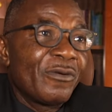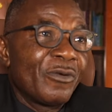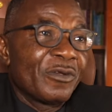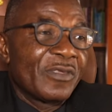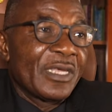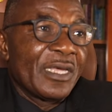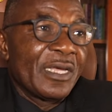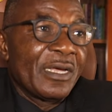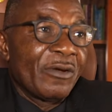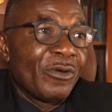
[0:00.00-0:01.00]
was
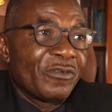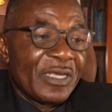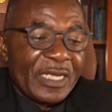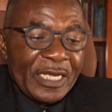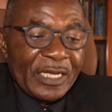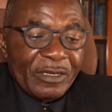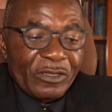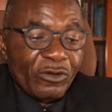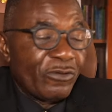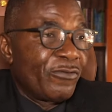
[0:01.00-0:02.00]
a
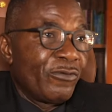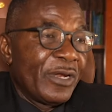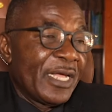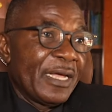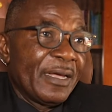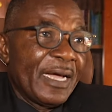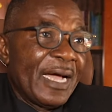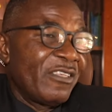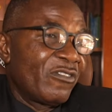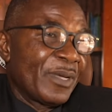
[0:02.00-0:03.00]
thoughtful
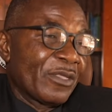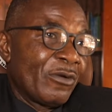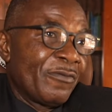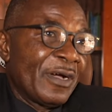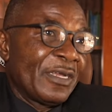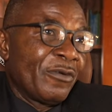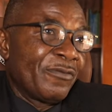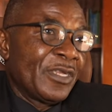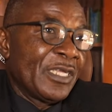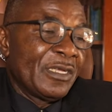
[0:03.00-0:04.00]
aspect of
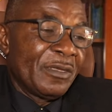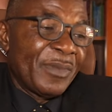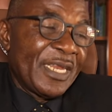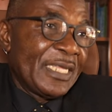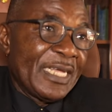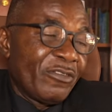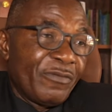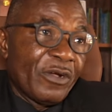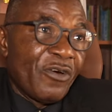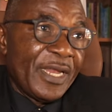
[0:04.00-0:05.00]
the managers of
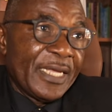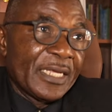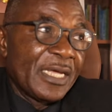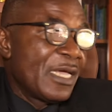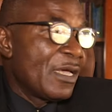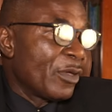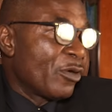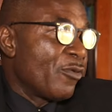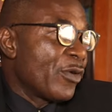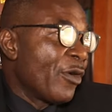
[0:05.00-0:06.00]
the college,
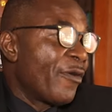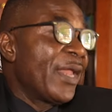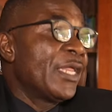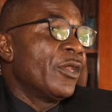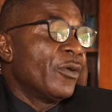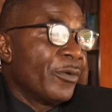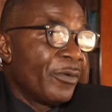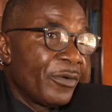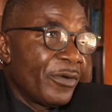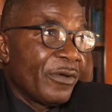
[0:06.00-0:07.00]
because we already know
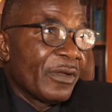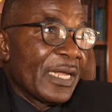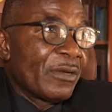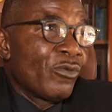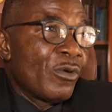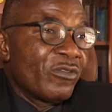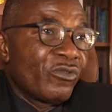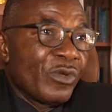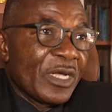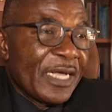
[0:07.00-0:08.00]
that
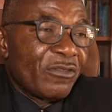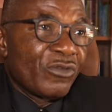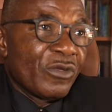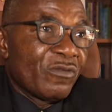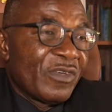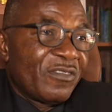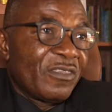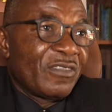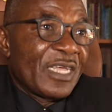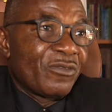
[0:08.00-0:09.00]
once we get to university
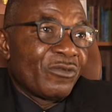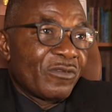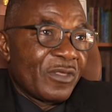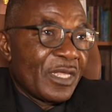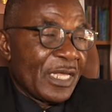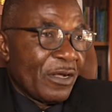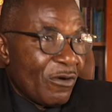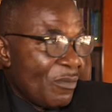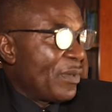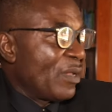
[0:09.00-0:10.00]
status, the
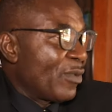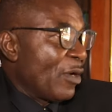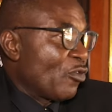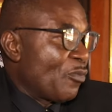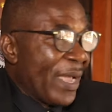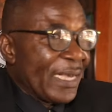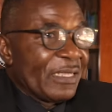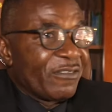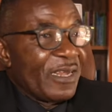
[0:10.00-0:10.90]
compound we are occupying in